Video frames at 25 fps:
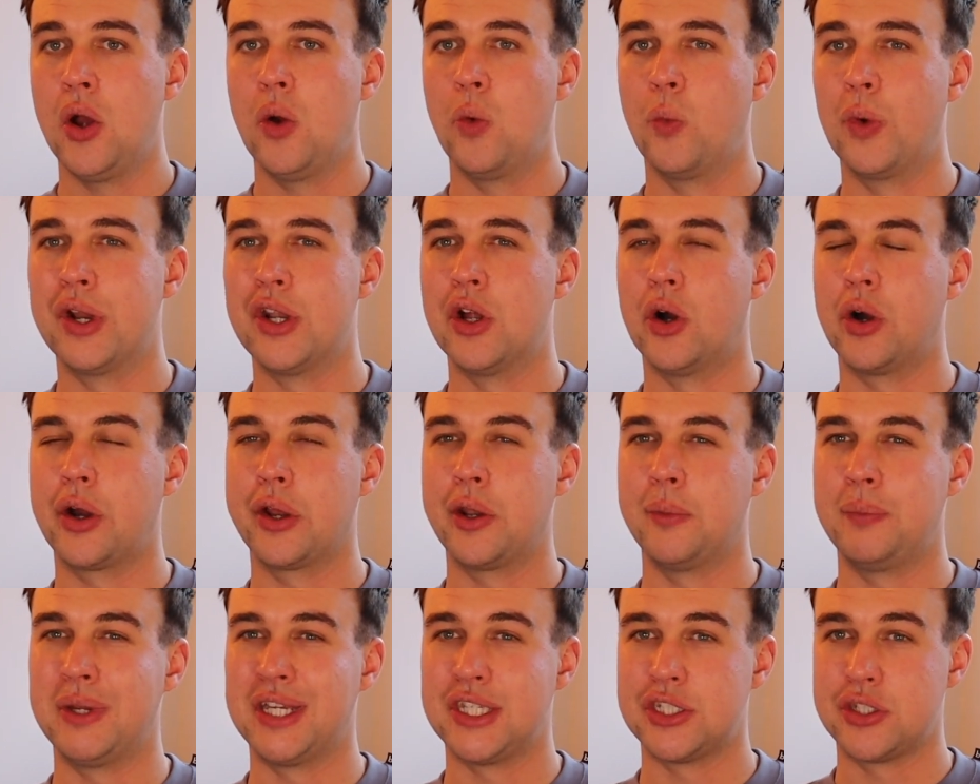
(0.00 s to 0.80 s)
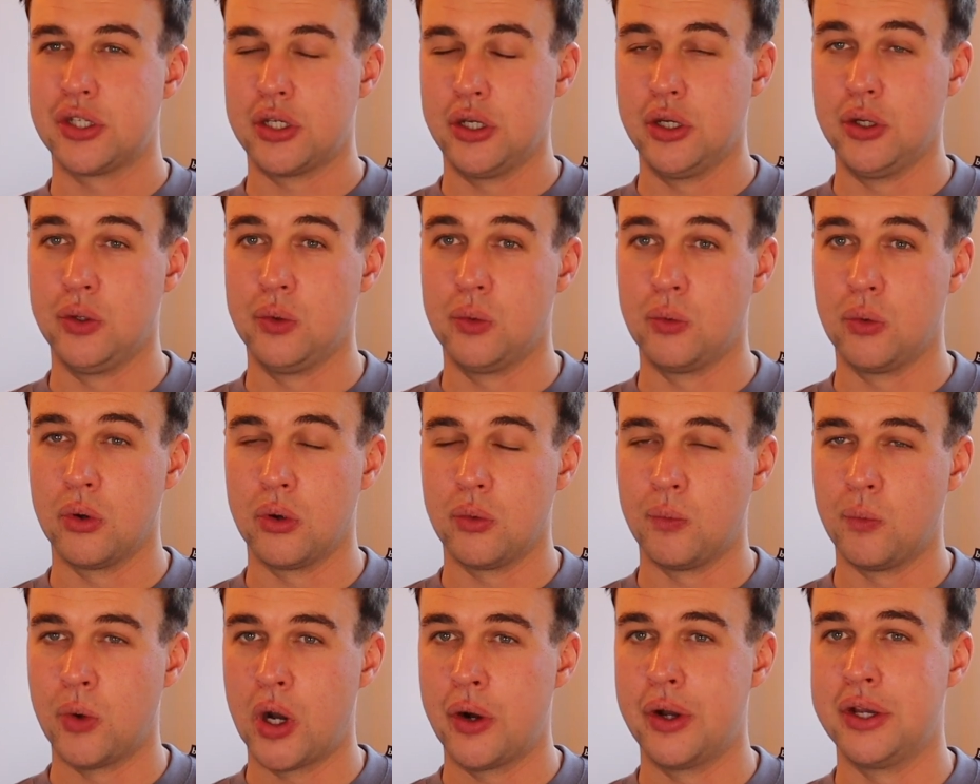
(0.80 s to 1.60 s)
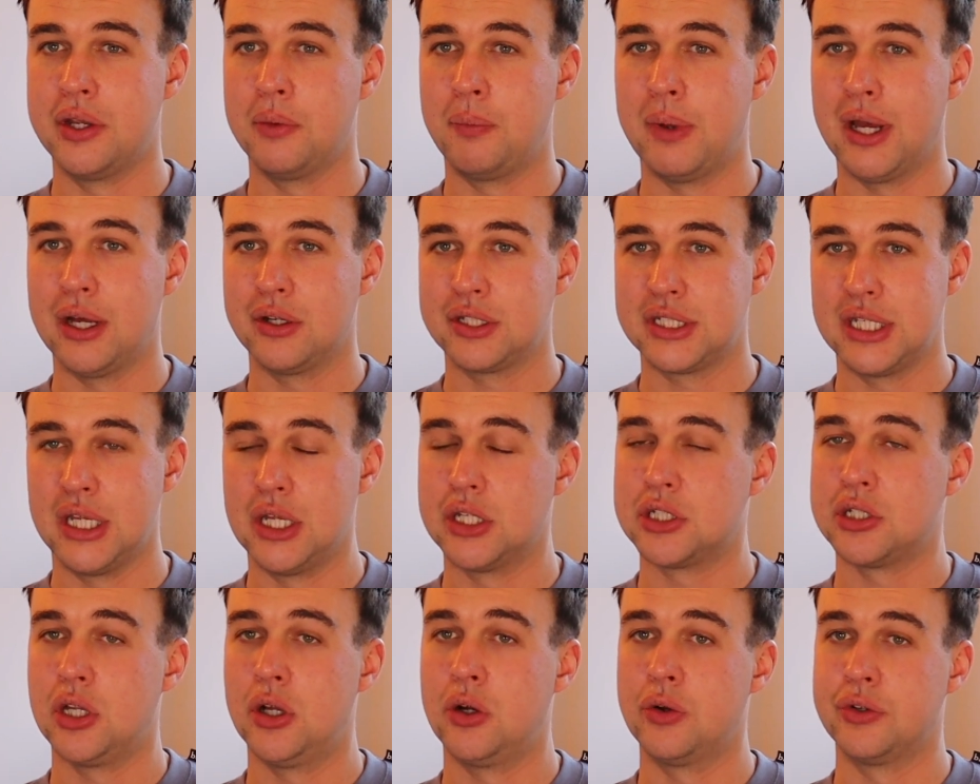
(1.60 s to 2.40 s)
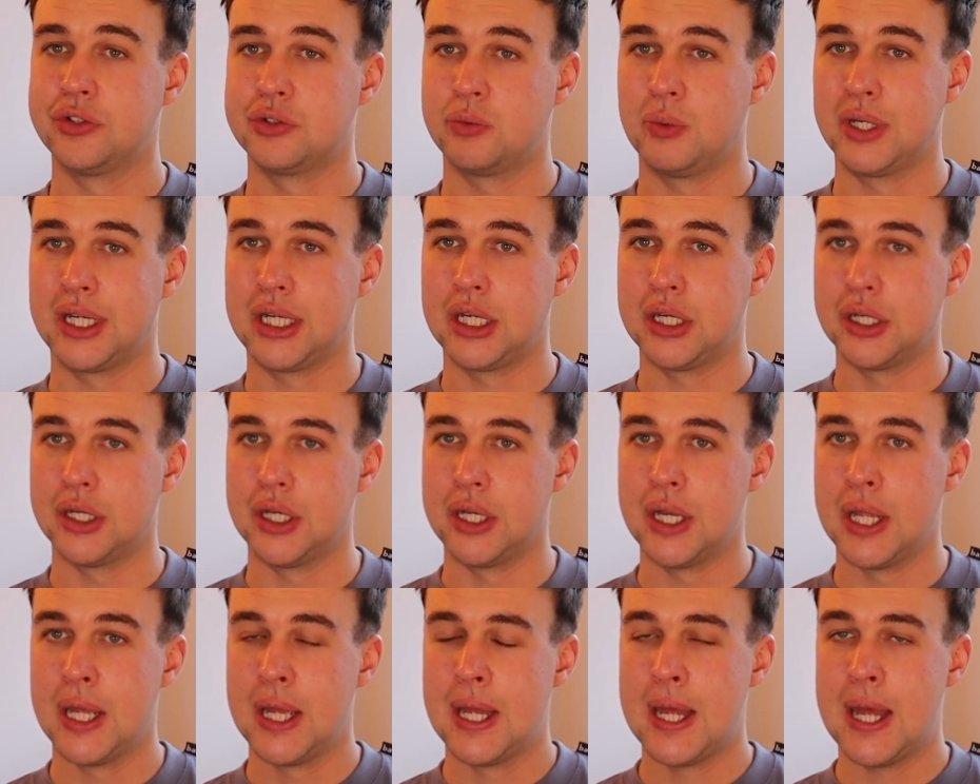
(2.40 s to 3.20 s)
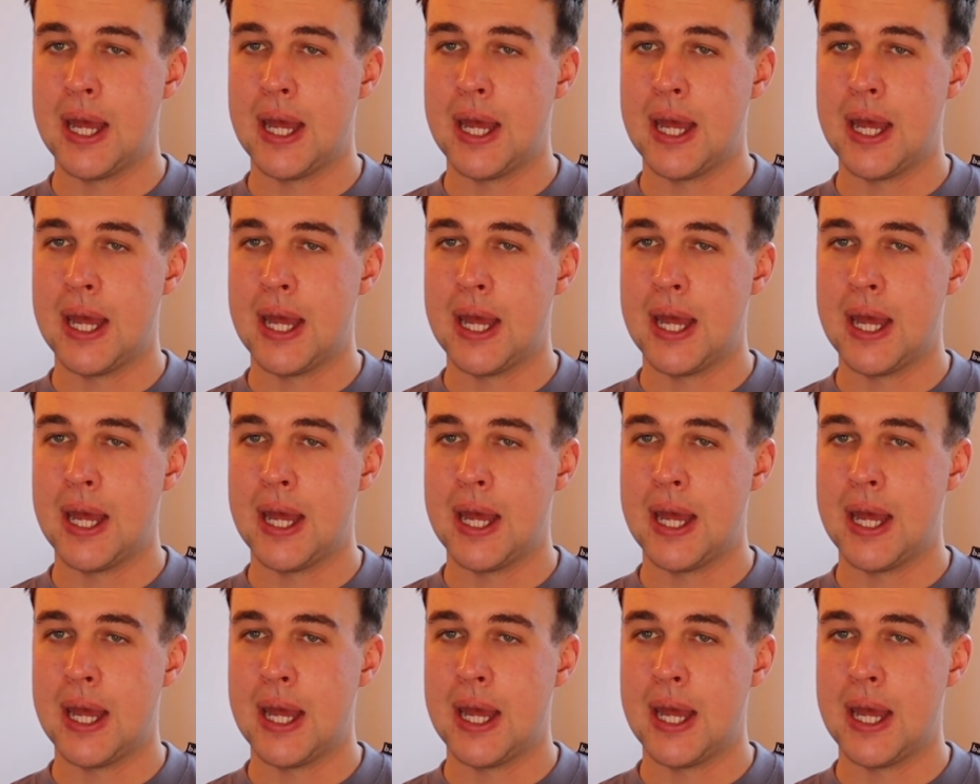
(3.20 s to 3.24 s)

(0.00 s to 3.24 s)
we're not going to be too worried about it as long as we can